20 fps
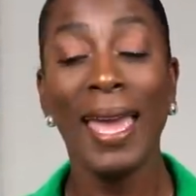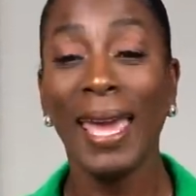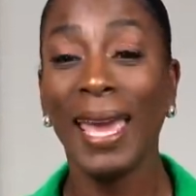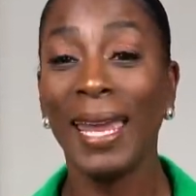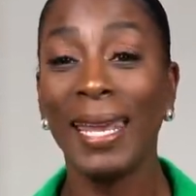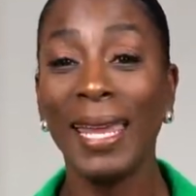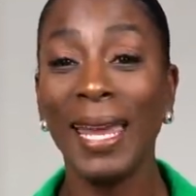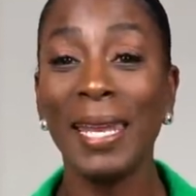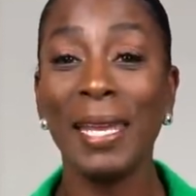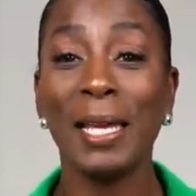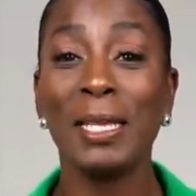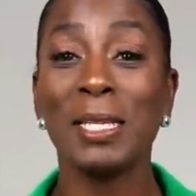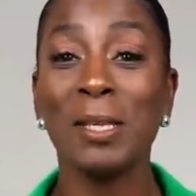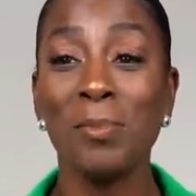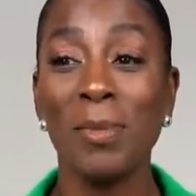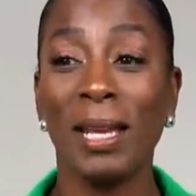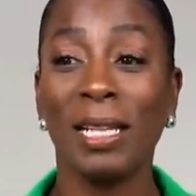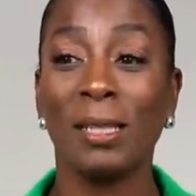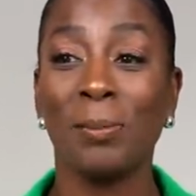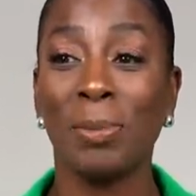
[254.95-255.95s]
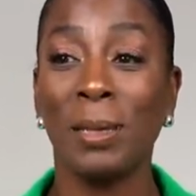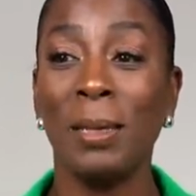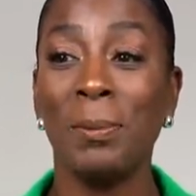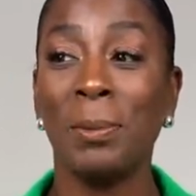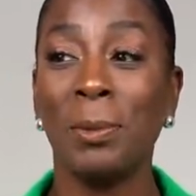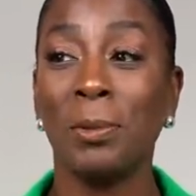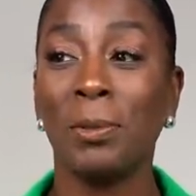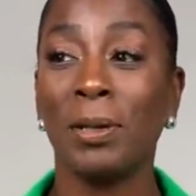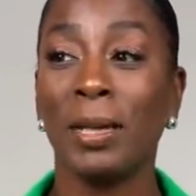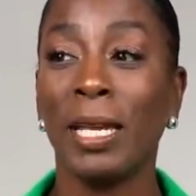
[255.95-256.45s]
And that doesn't make the
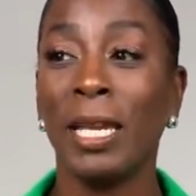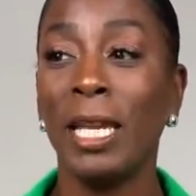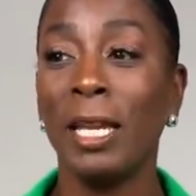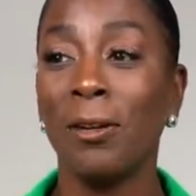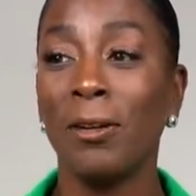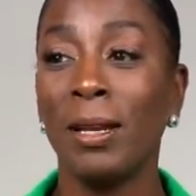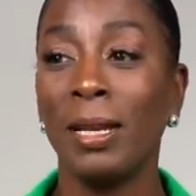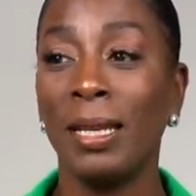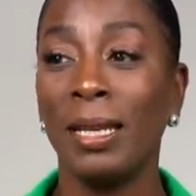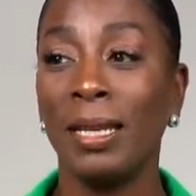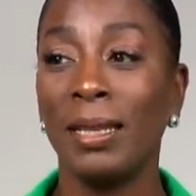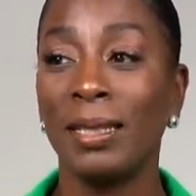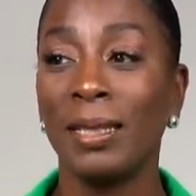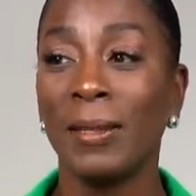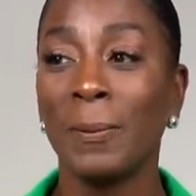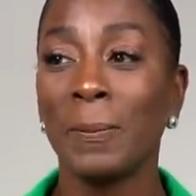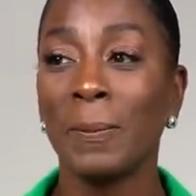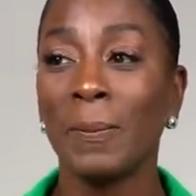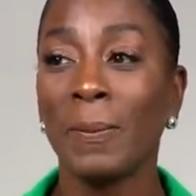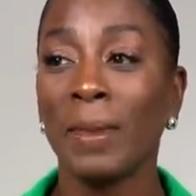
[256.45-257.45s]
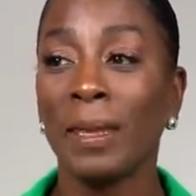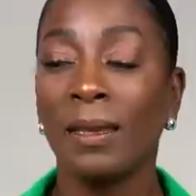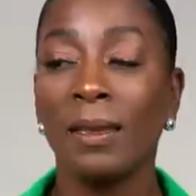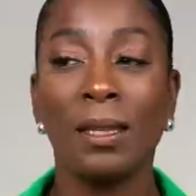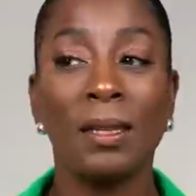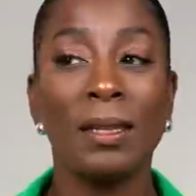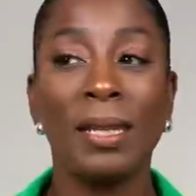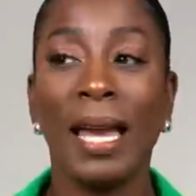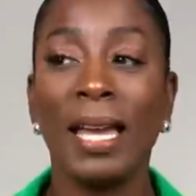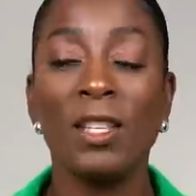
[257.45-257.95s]
people hearing it,
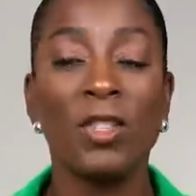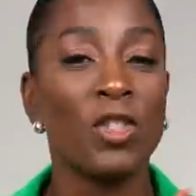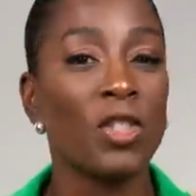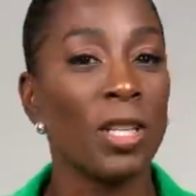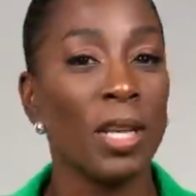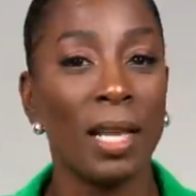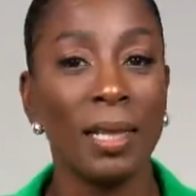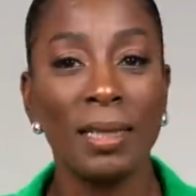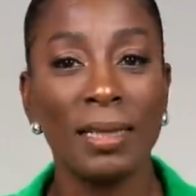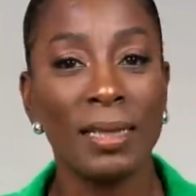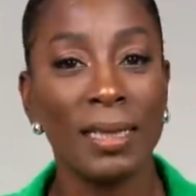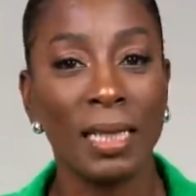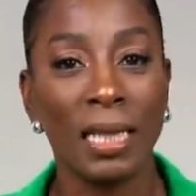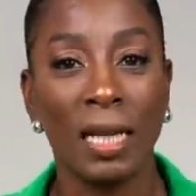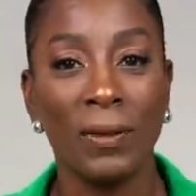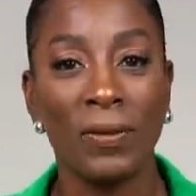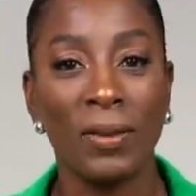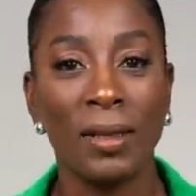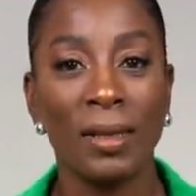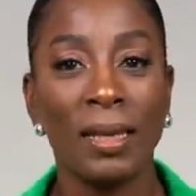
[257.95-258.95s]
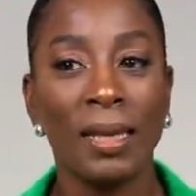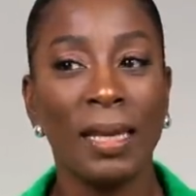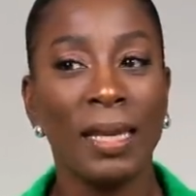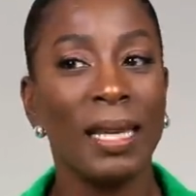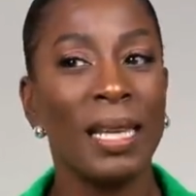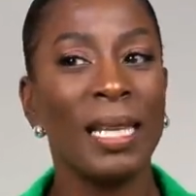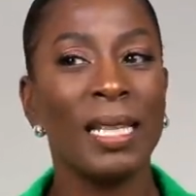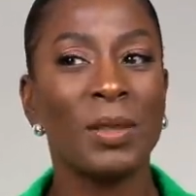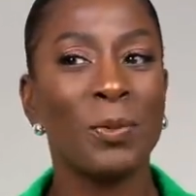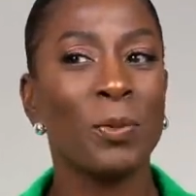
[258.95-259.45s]
they're not jealous of it.
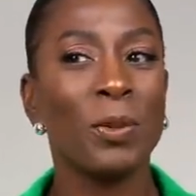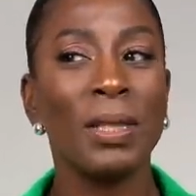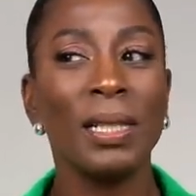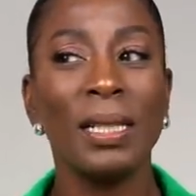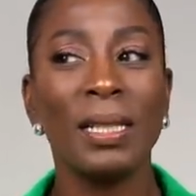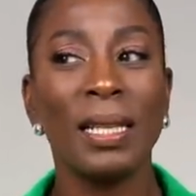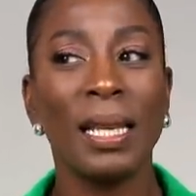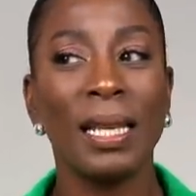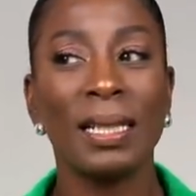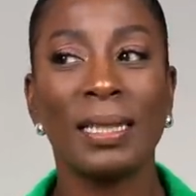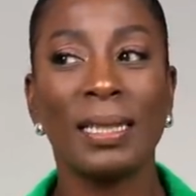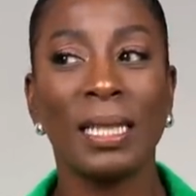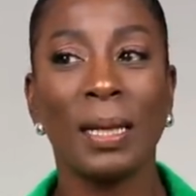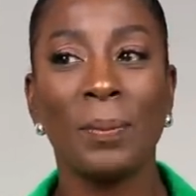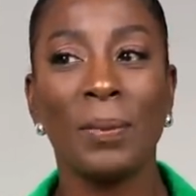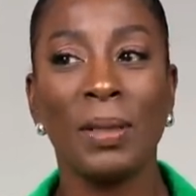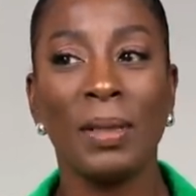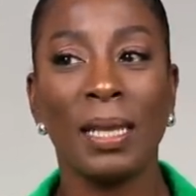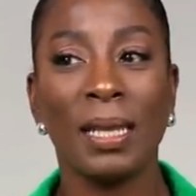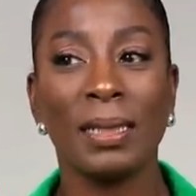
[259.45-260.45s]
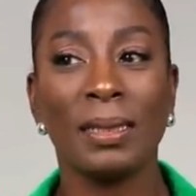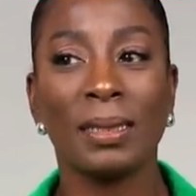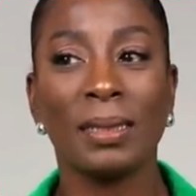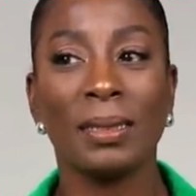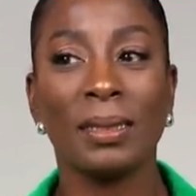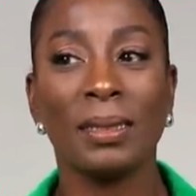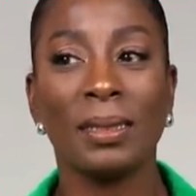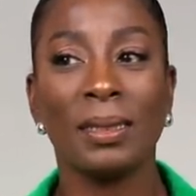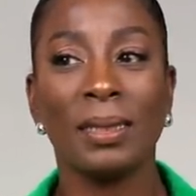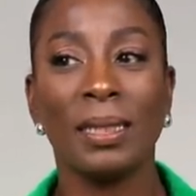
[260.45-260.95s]
It's really not something that's
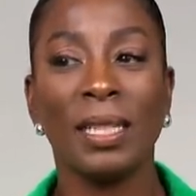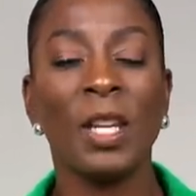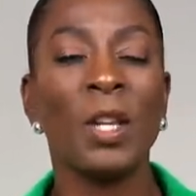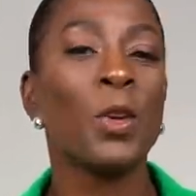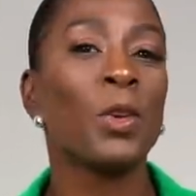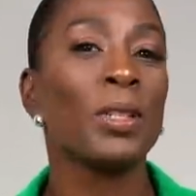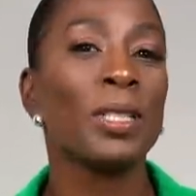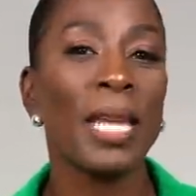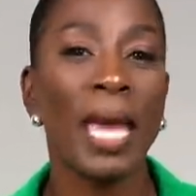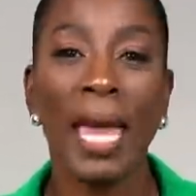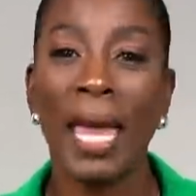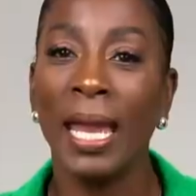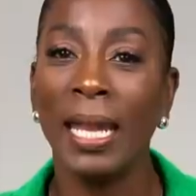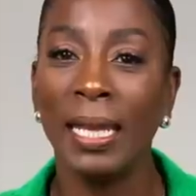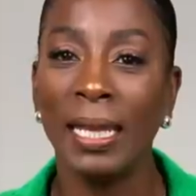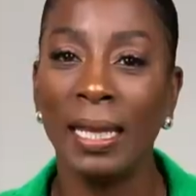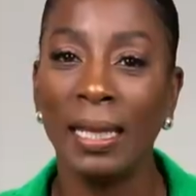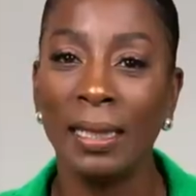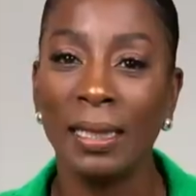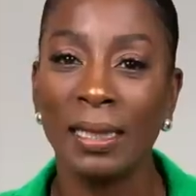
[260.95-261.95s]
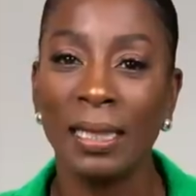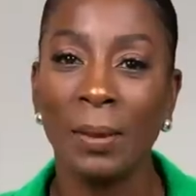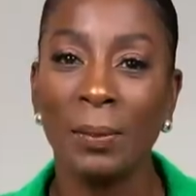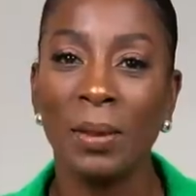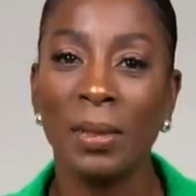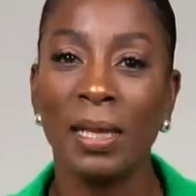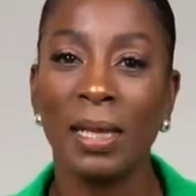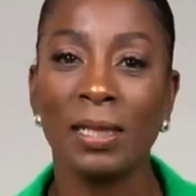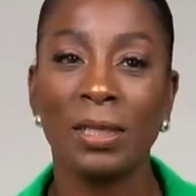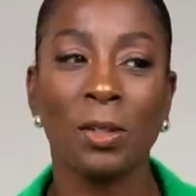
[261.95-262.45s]
entertaining,
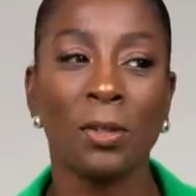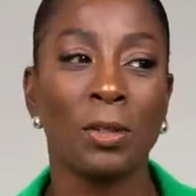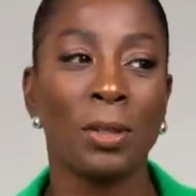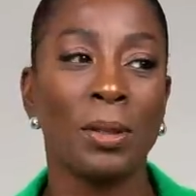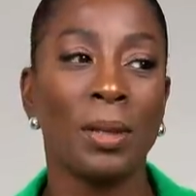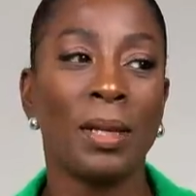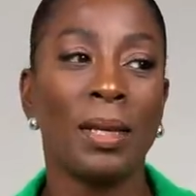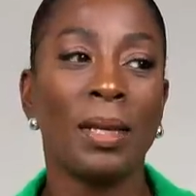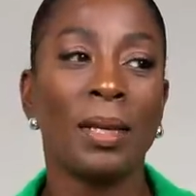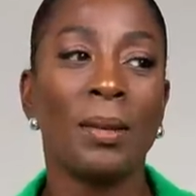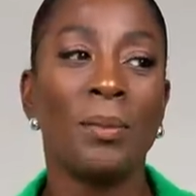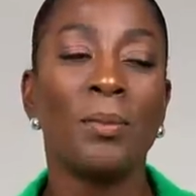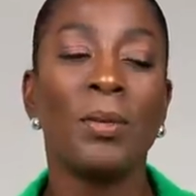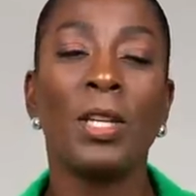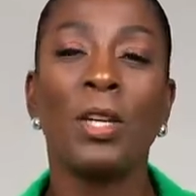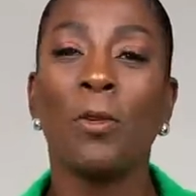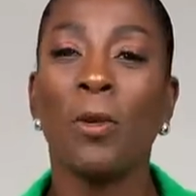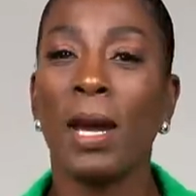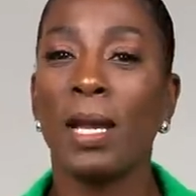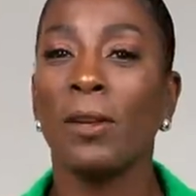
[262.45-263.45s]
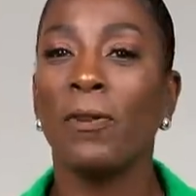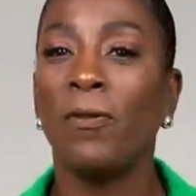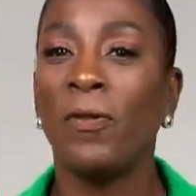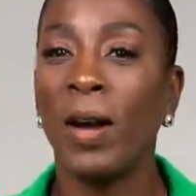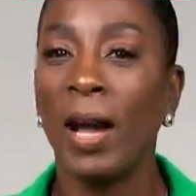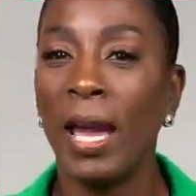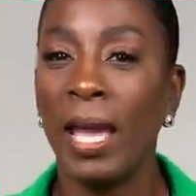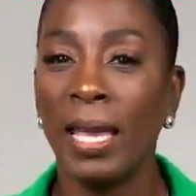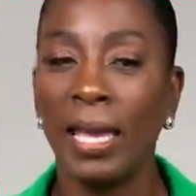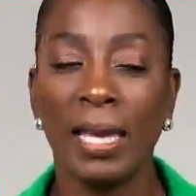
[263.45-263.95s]
something that's gonna be
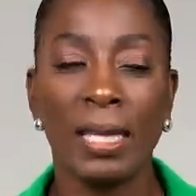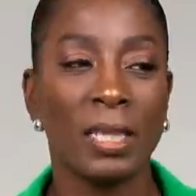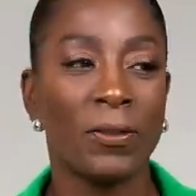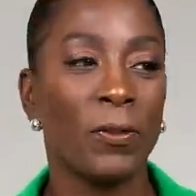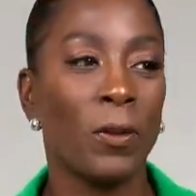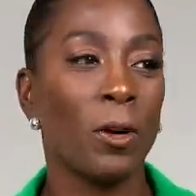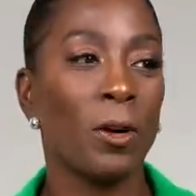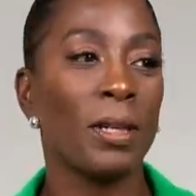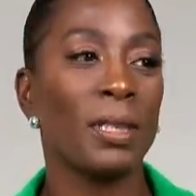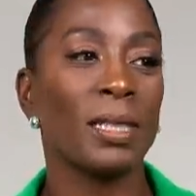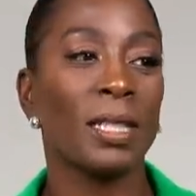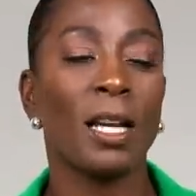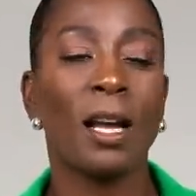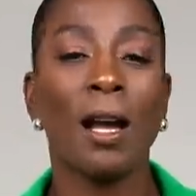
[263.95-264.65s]
gratifying as far as a